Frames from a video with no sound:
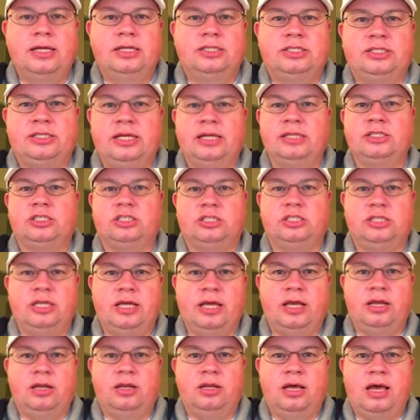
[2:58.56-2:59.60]
Since
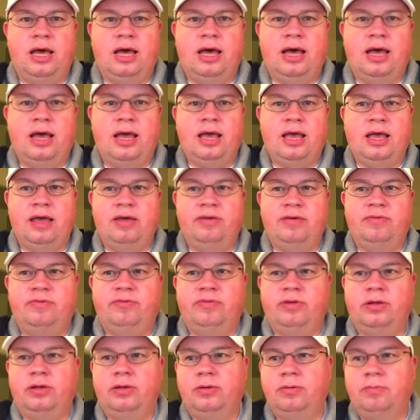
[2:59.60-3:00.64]
then, I
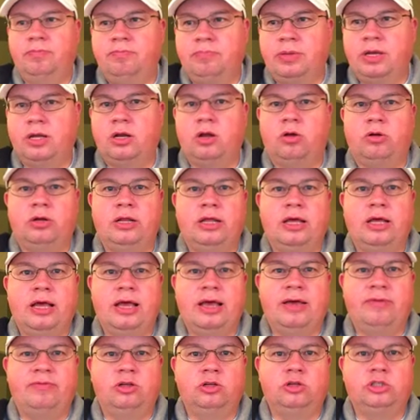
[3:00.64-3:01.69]
have been on an
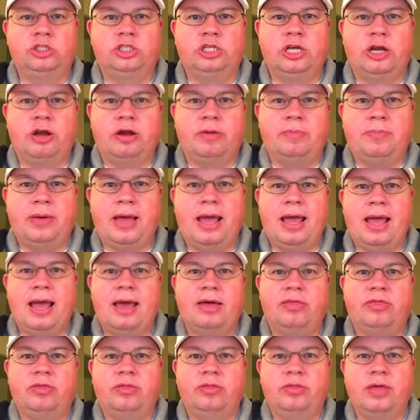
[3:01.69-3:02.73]
evolutionary
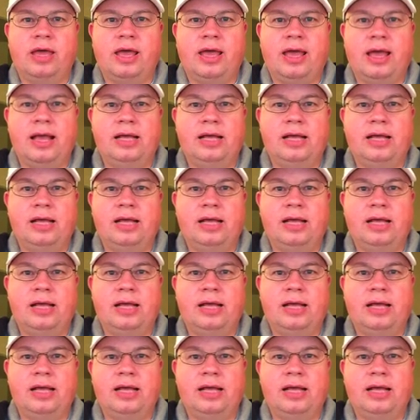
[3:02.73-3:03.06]
path that